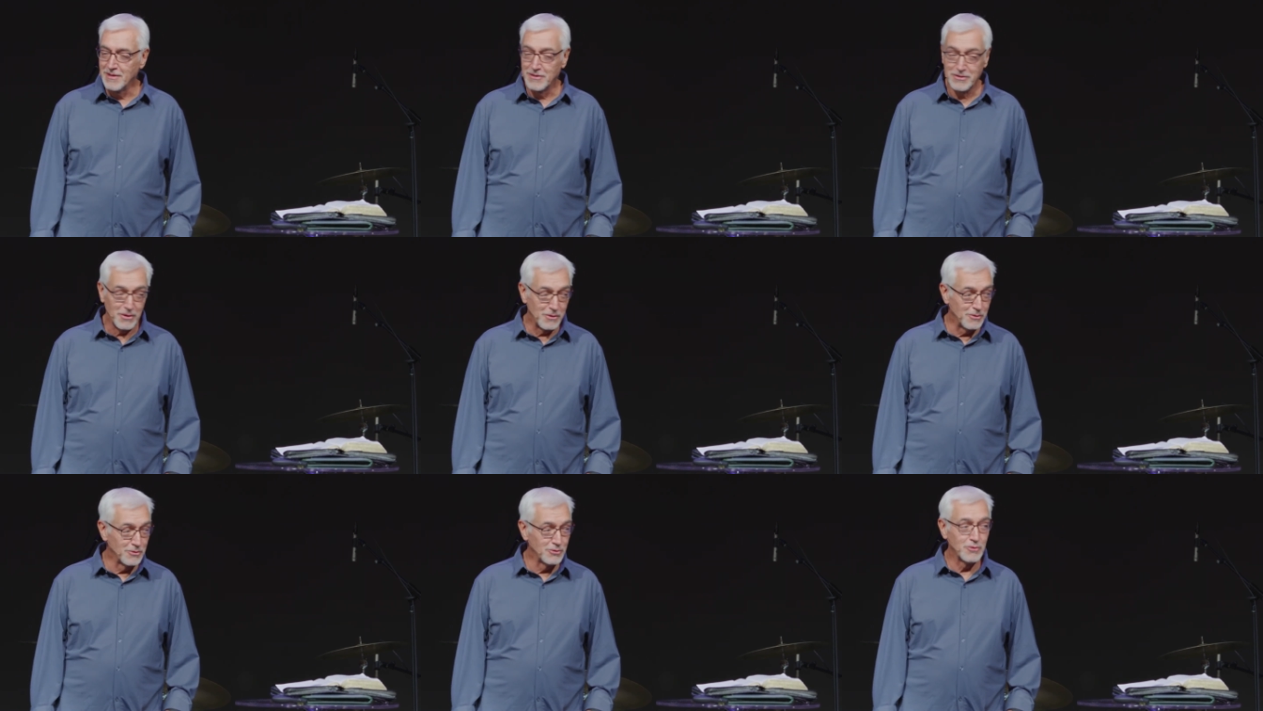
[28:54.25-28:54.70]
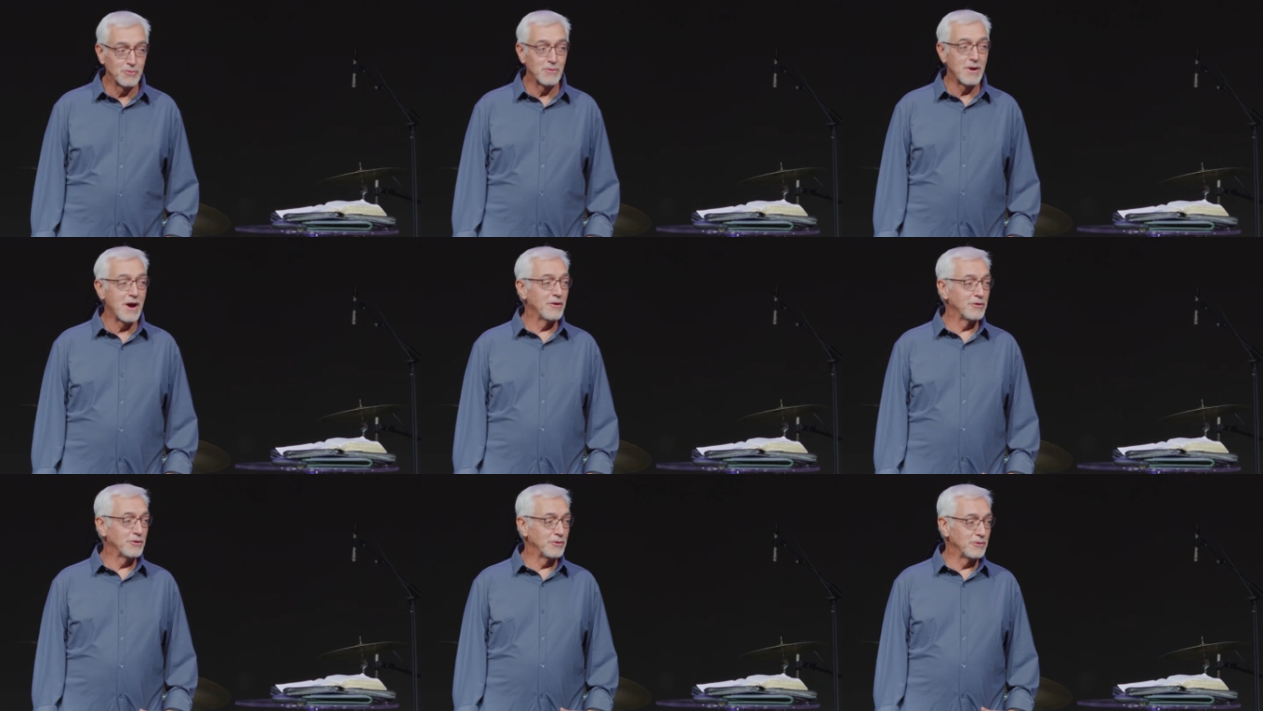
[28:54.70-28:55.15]
Those
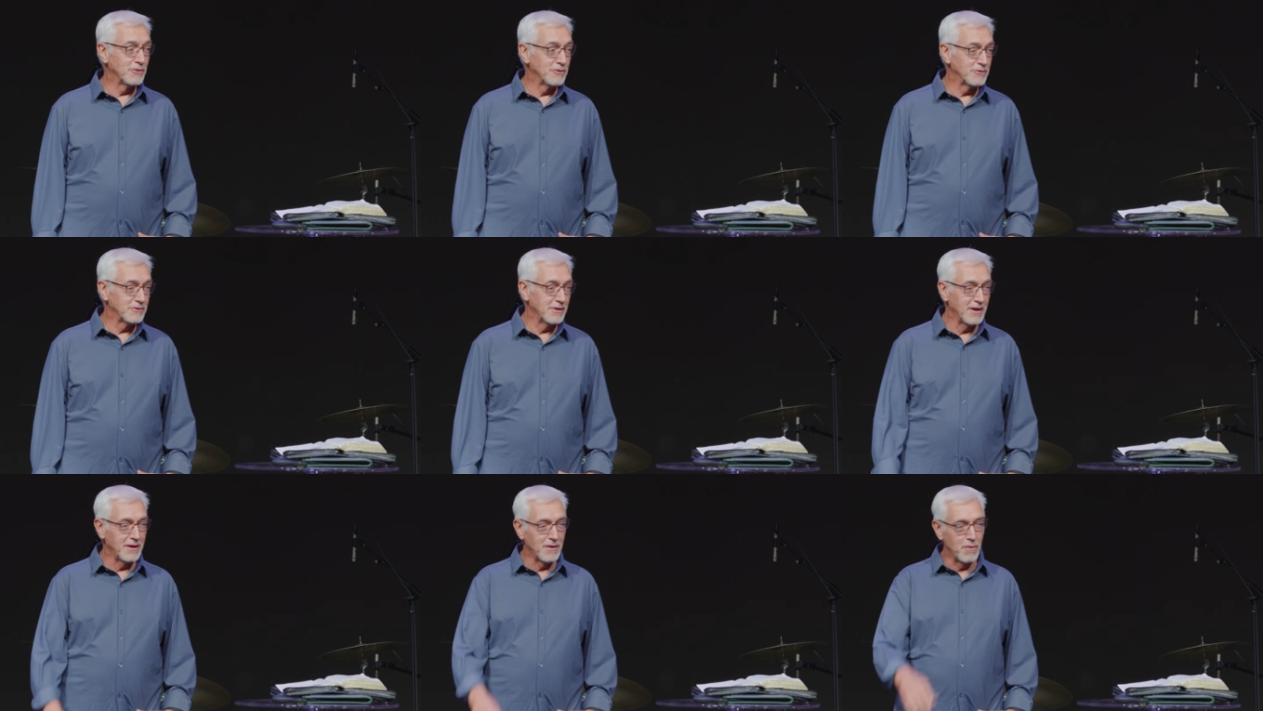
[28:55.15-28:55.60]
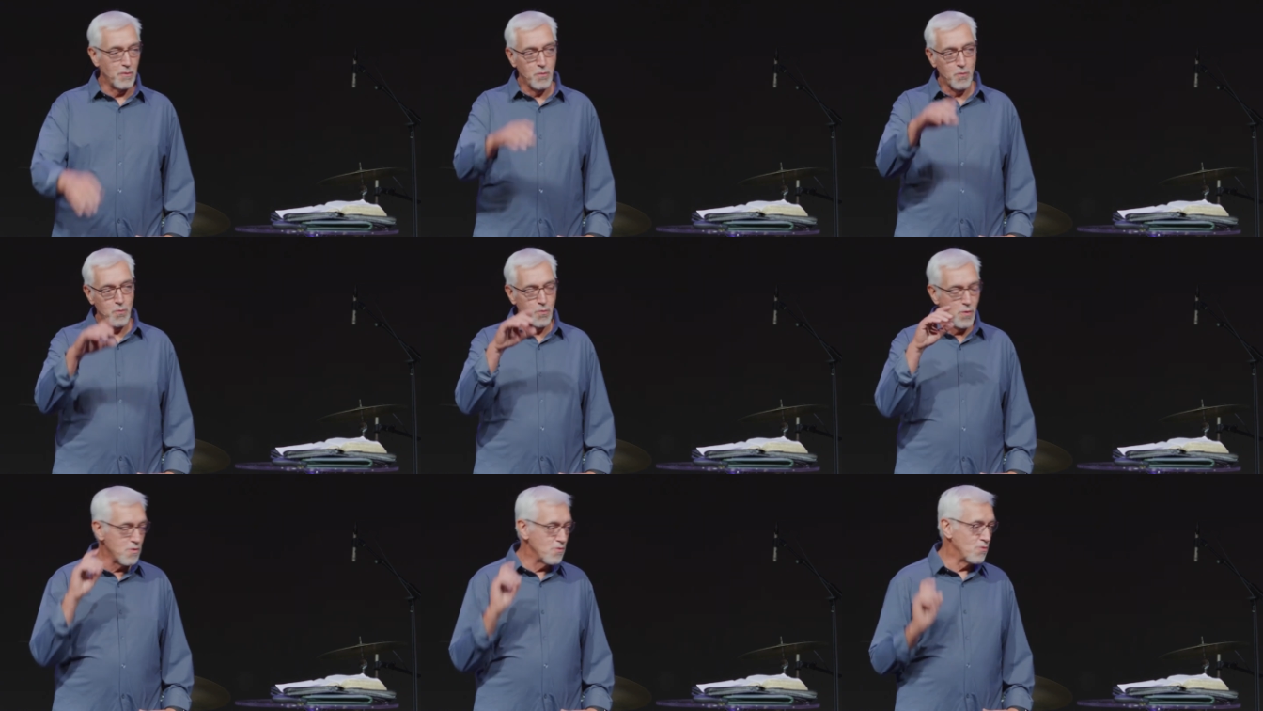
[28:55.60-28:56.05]
around you will say,
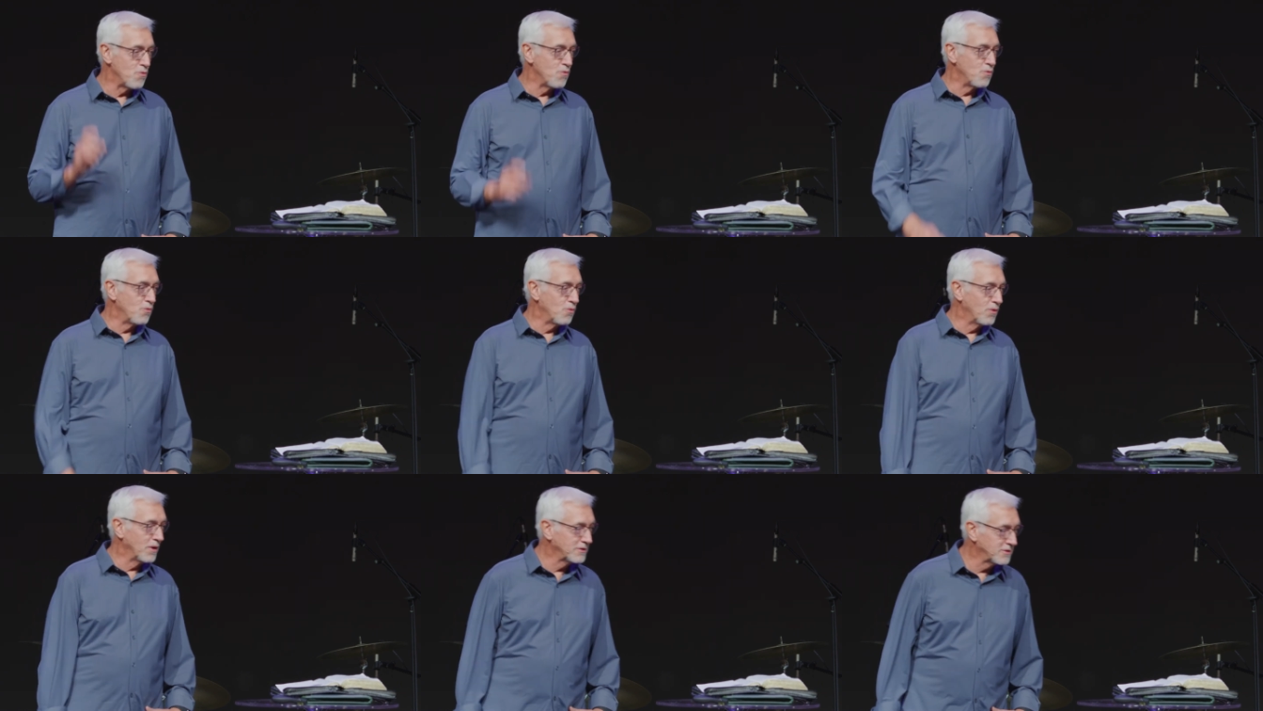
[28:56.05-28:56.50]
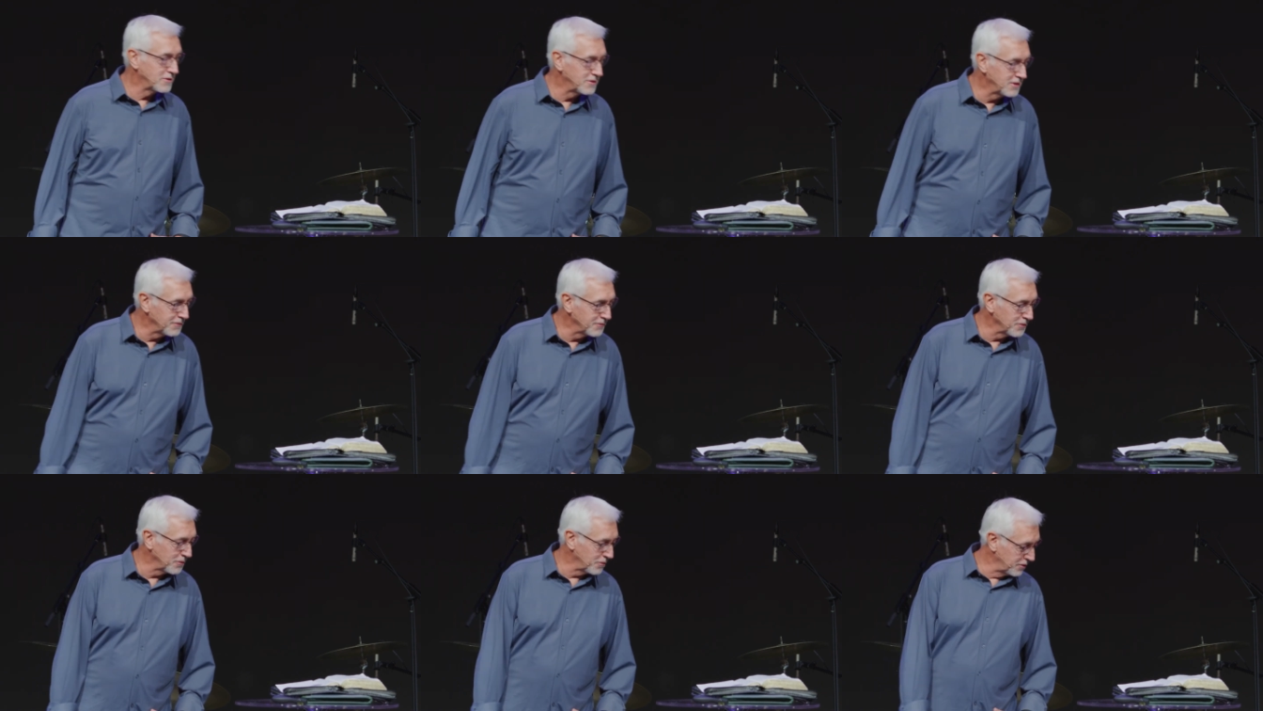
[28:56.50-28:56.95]
Whoa, what's
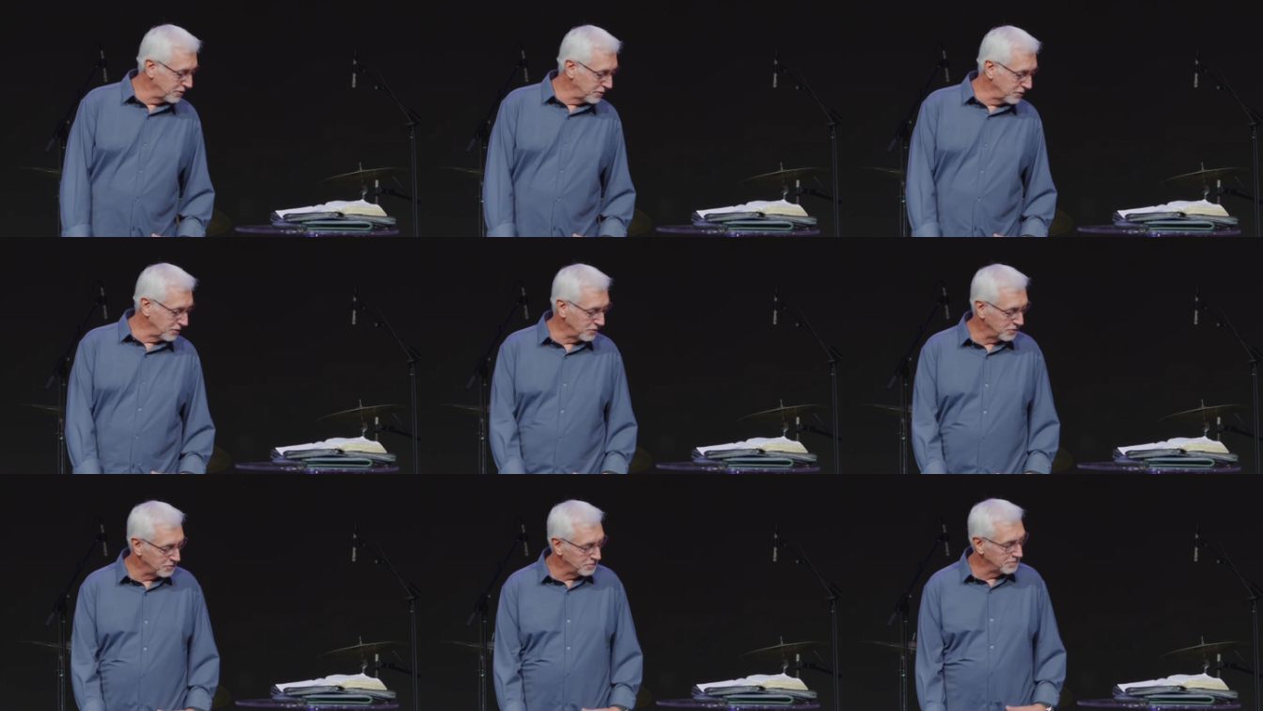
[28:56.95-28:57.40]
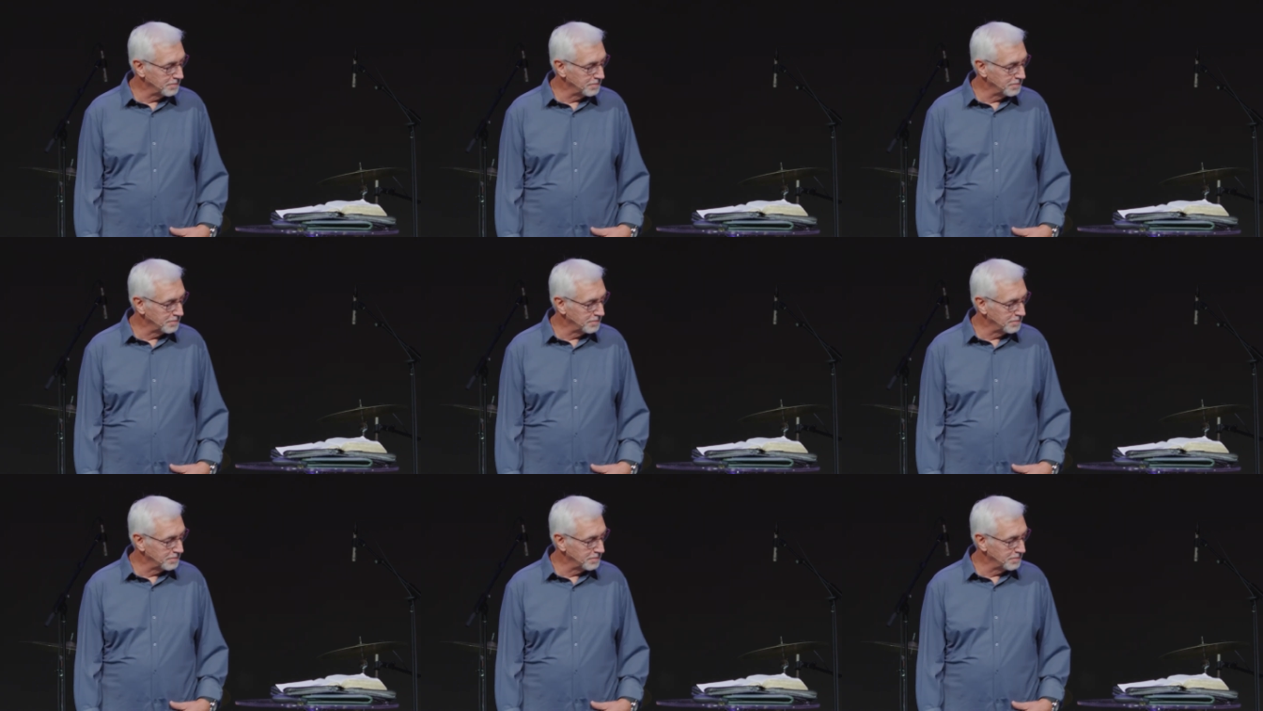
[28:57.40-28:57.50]
different with you?